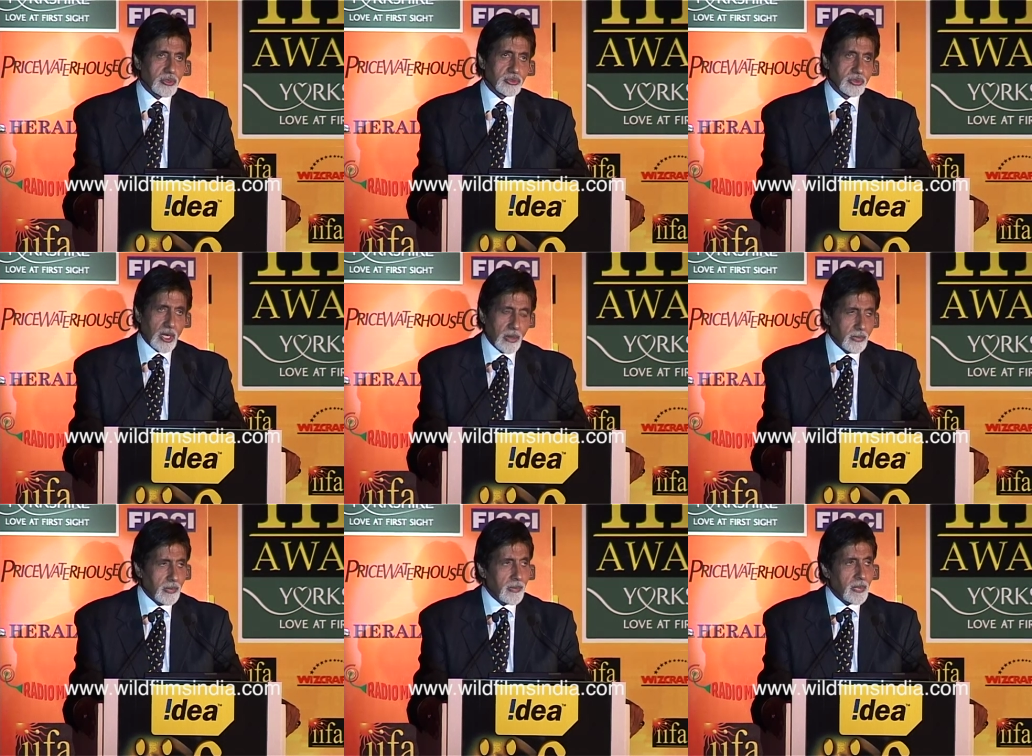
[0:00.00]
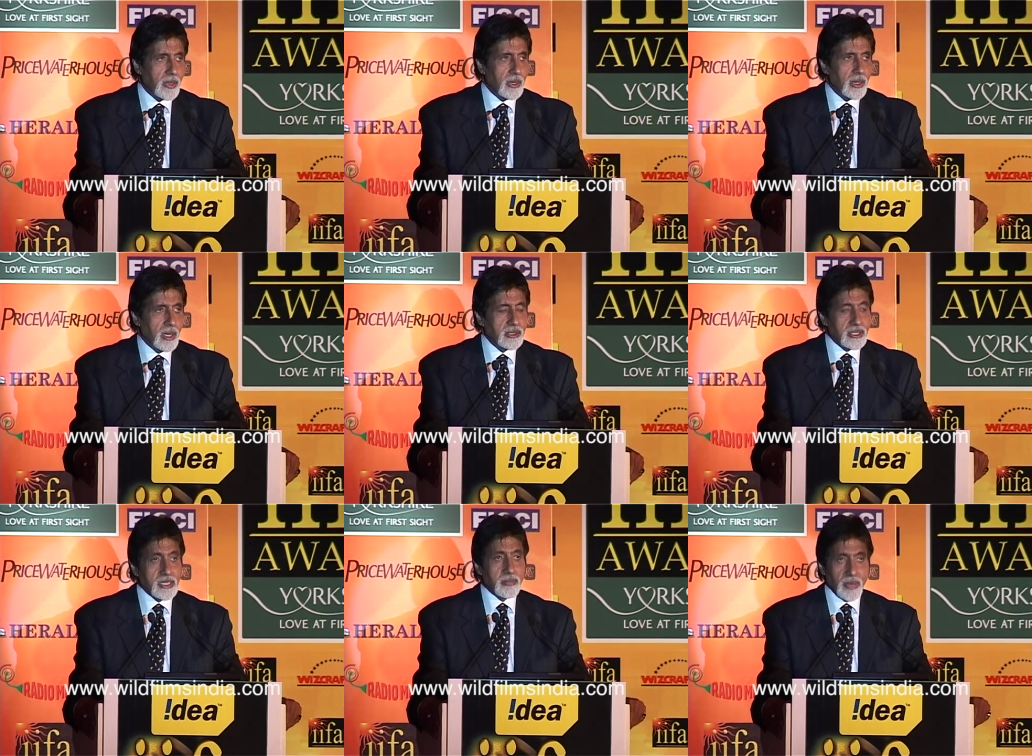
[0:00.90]
people to come
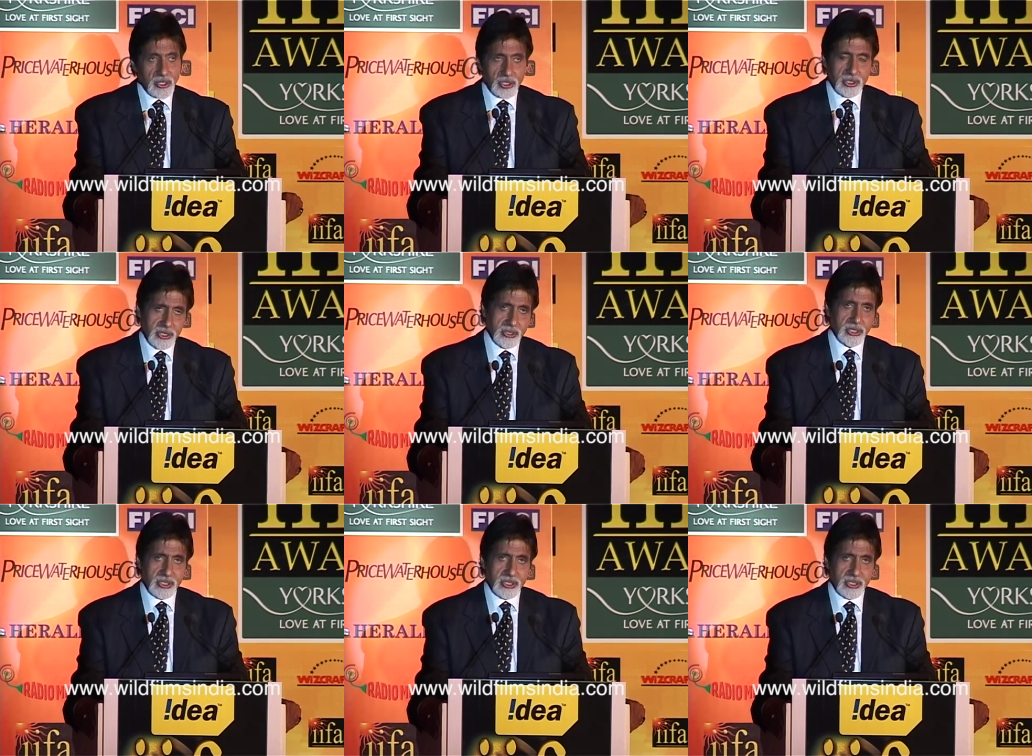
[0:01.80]
and take measures and